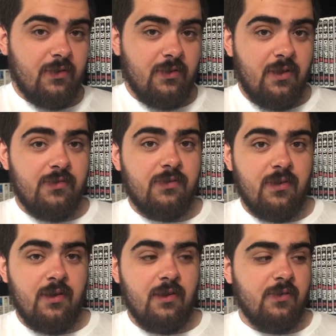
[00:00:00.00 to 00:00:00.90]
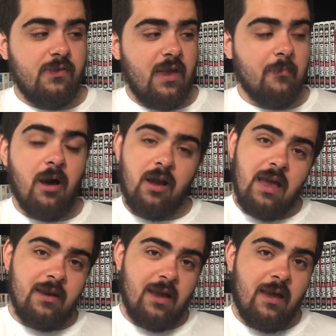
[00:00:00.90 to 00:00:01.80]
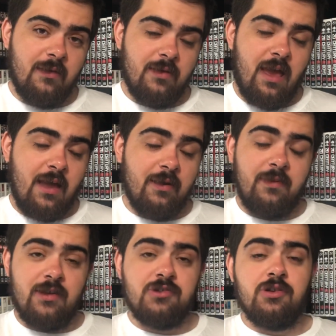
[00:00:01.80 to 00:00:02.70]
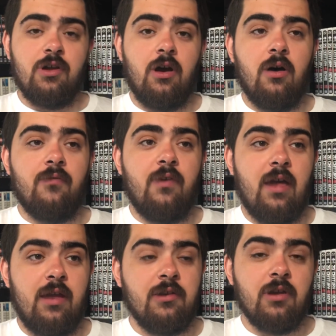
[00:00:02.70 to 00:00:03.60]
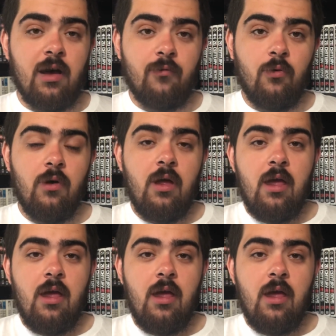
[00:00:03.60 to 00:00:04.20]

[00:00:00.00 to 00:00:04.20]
This is a manga adaptation of a novel,